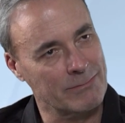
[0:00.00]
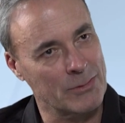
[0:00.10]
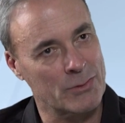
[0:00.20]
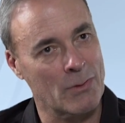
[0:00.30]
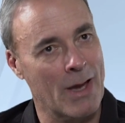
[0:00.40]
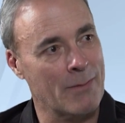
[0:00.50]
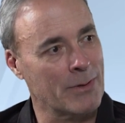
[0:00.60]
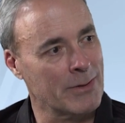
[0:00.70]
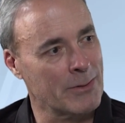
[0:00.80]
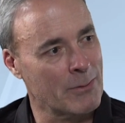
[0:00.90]
you so
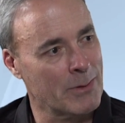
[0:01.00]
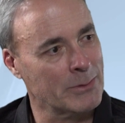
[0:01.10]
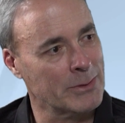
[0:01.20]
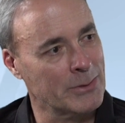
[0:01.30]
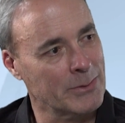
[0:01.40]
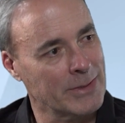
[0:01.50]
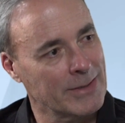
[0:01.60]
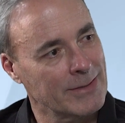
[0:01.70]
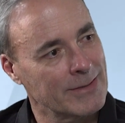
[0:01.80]
happy that you were able to do it?